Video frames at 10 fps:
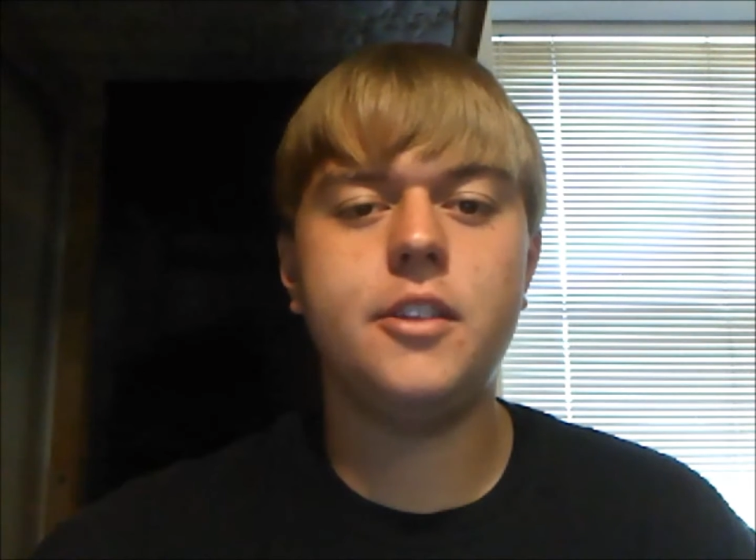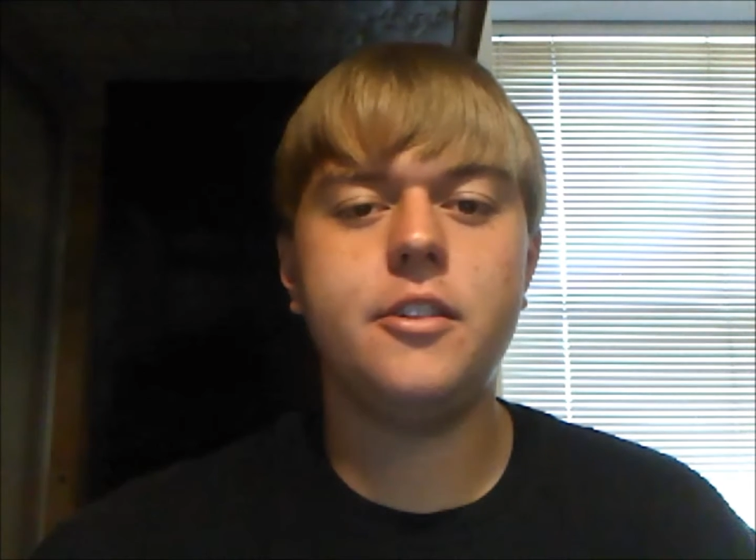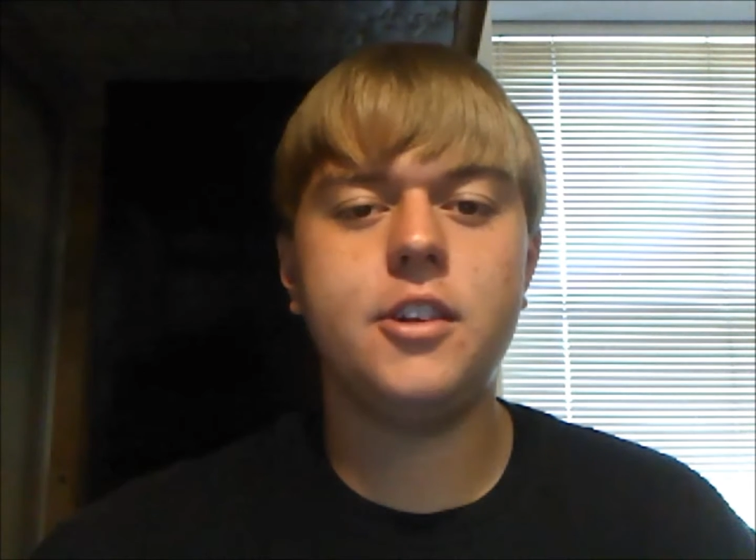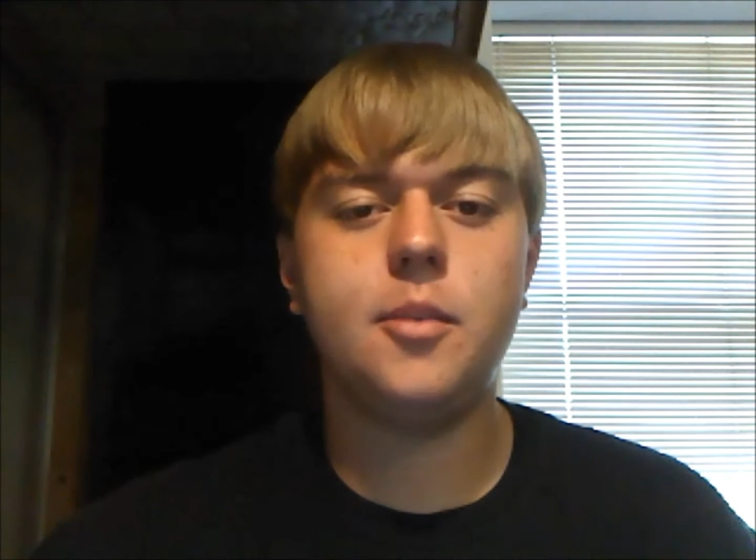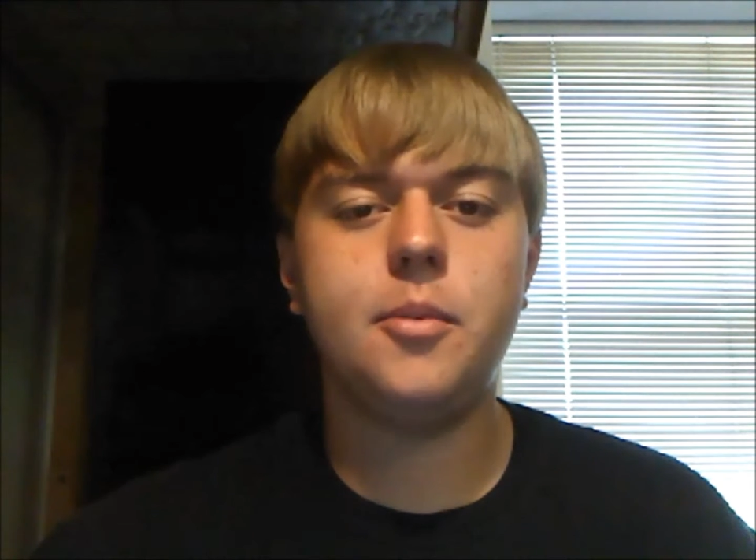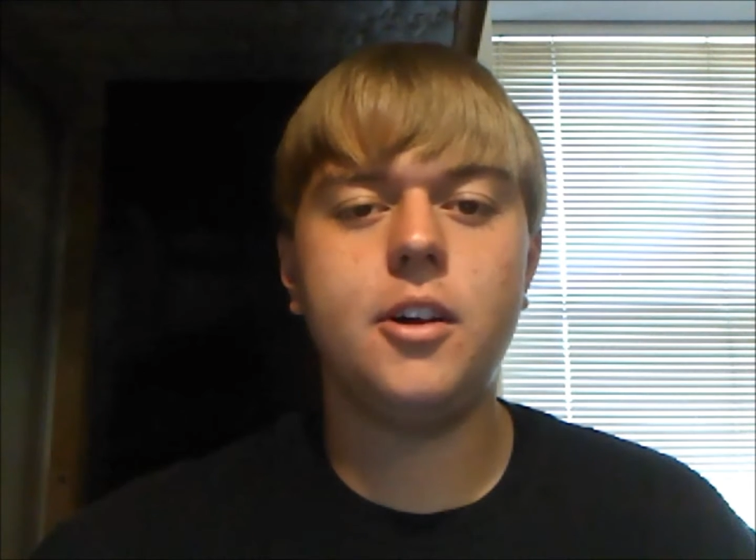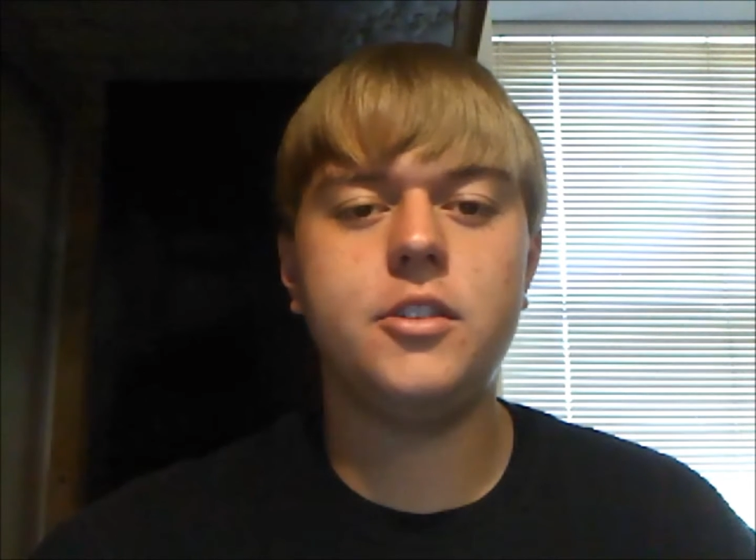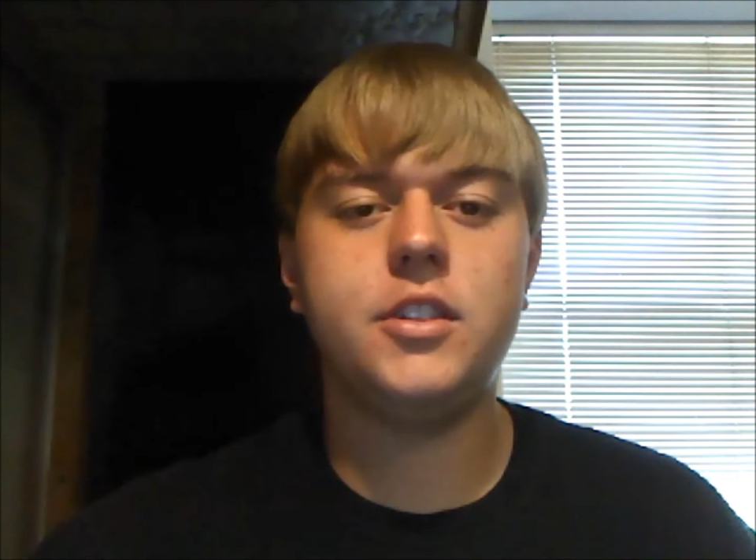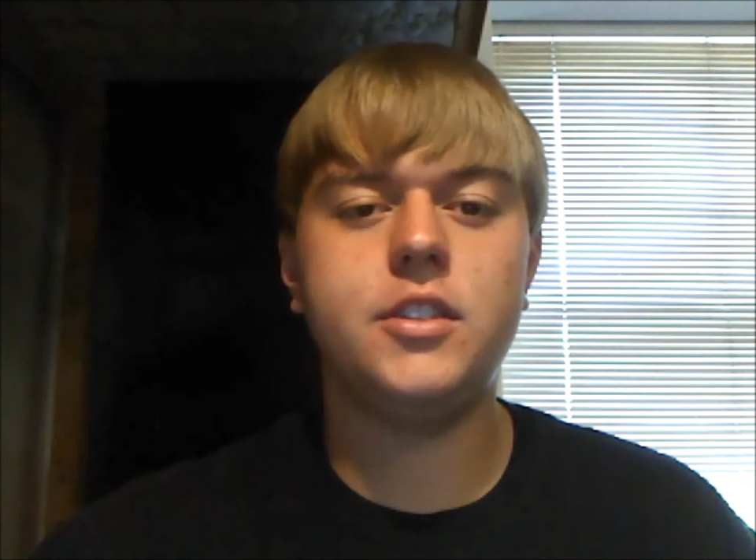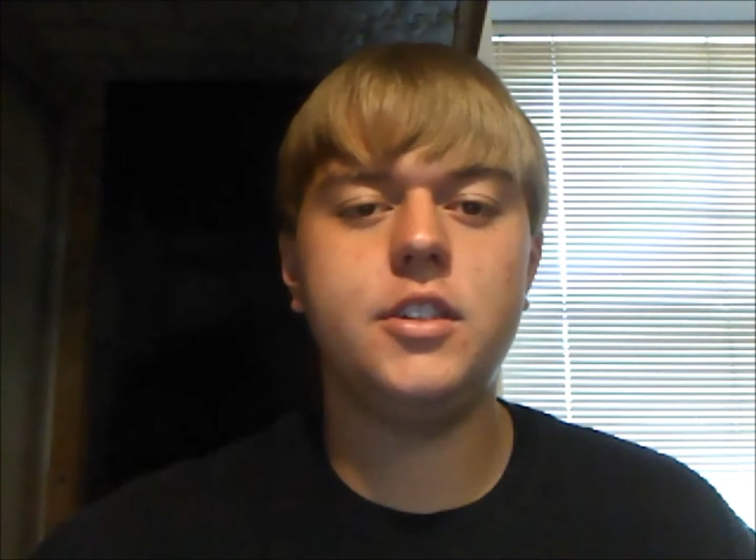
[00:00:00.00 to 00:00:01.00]
other
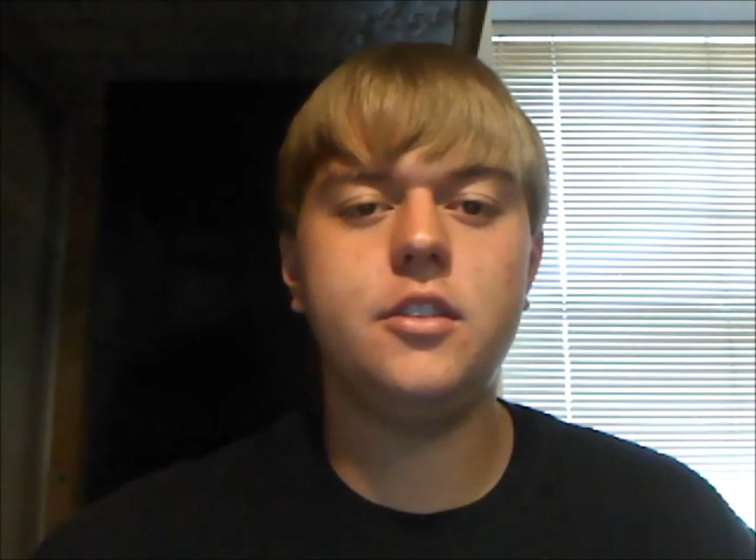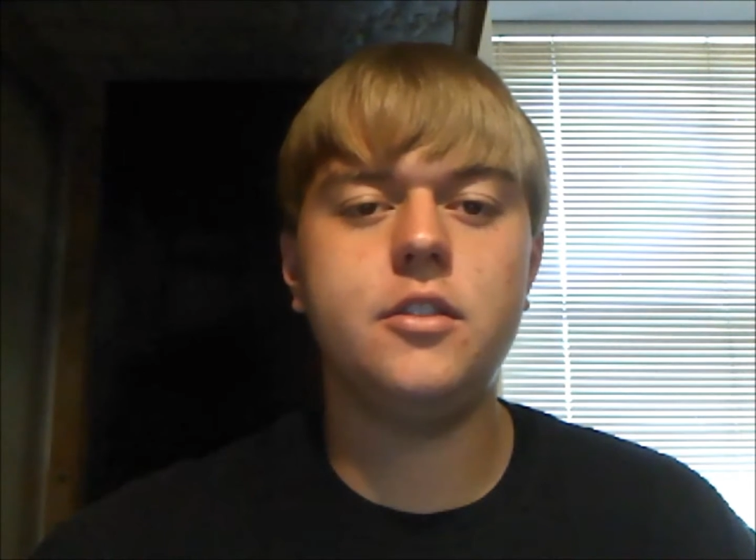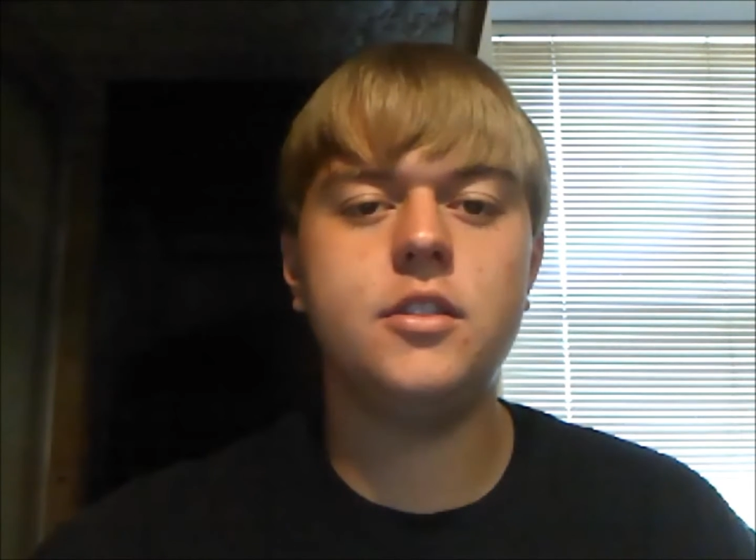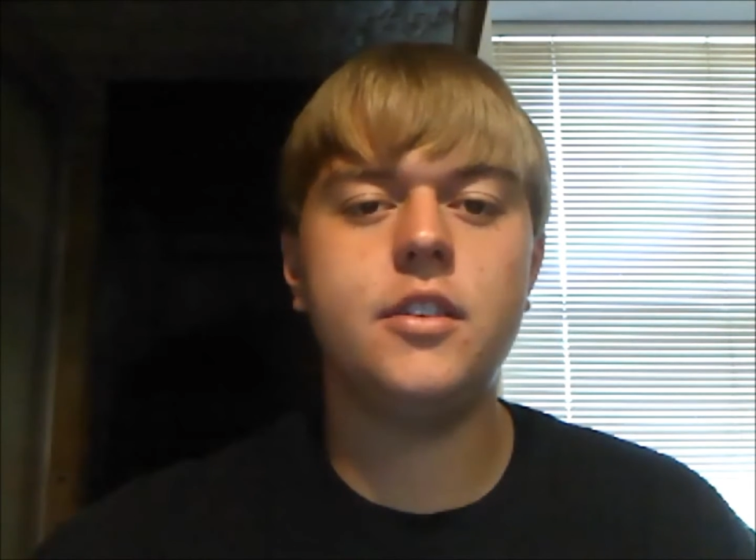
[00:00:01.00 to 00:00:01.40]
topologies used.